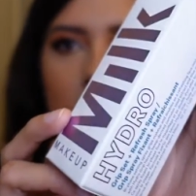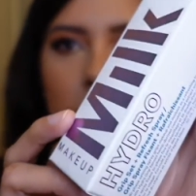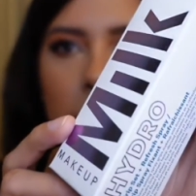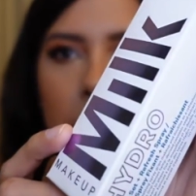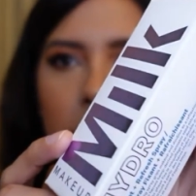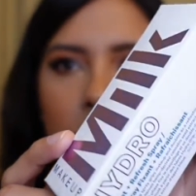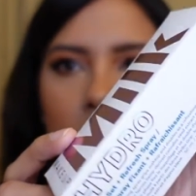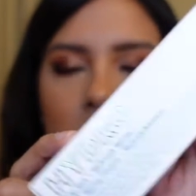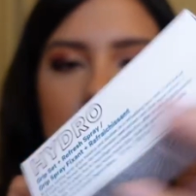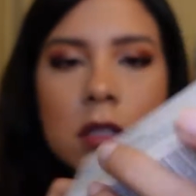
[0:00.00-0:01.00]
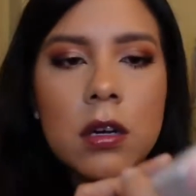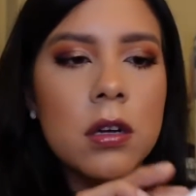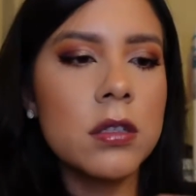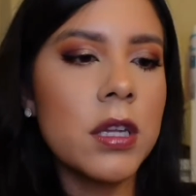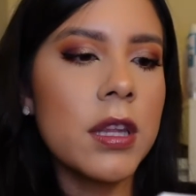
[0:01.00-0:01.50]
by Milk. It's
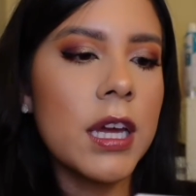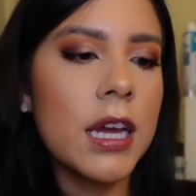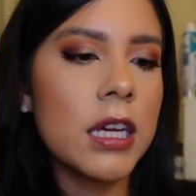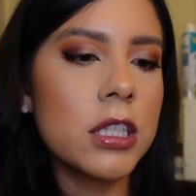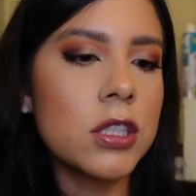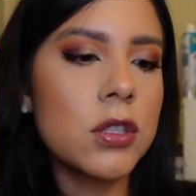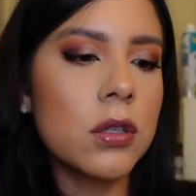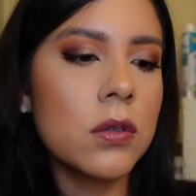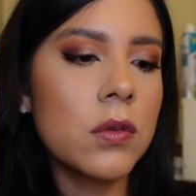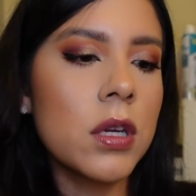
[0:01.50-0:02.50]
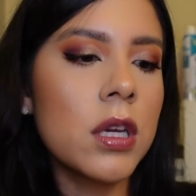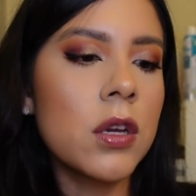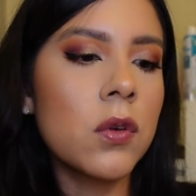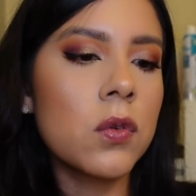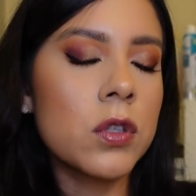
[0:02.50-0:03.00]
called the Hydro
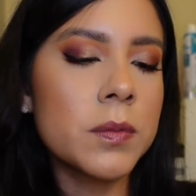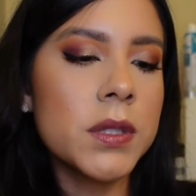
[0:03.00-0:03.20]
Grip